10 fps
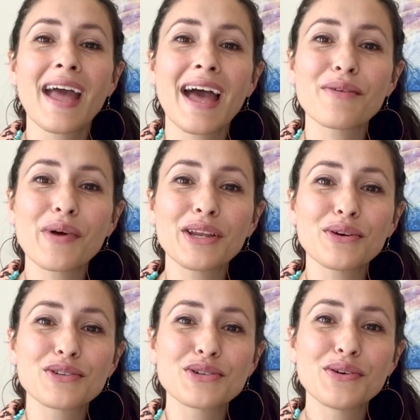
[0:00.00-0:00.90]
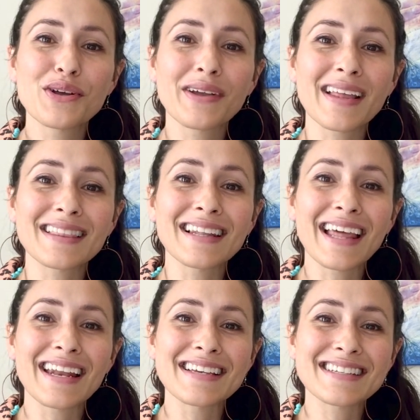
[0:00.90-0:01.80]
And when you'll do, you'll get the
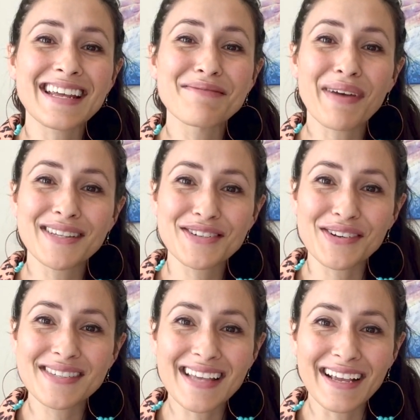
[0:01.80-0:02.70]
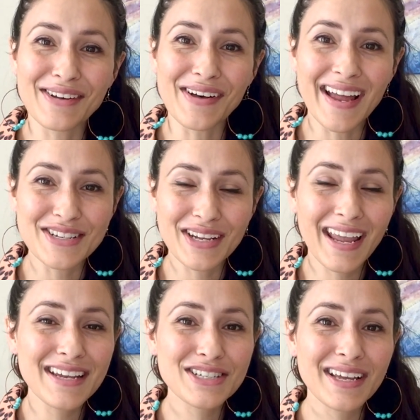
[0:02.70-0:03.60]
latest in menstrual cycle
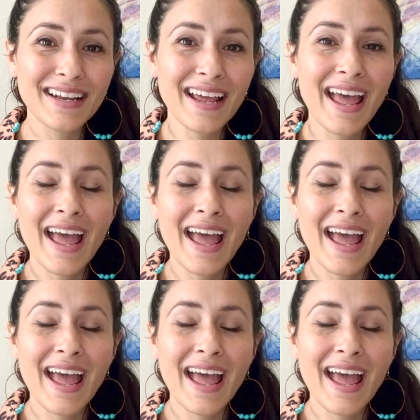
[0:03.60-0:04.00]
education.